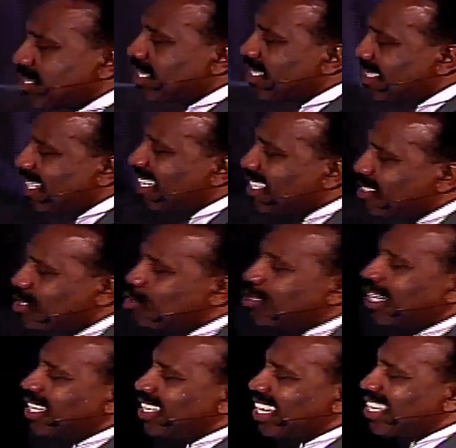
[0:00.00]
He said, Dad, you
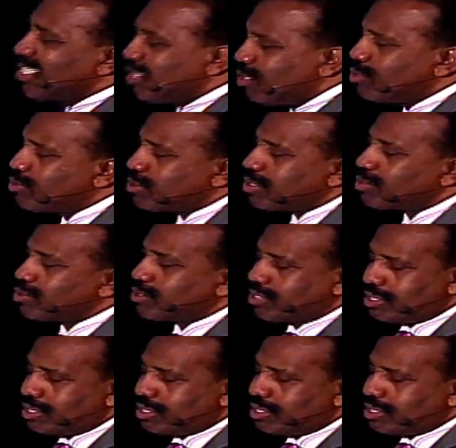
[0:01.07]
cannot use those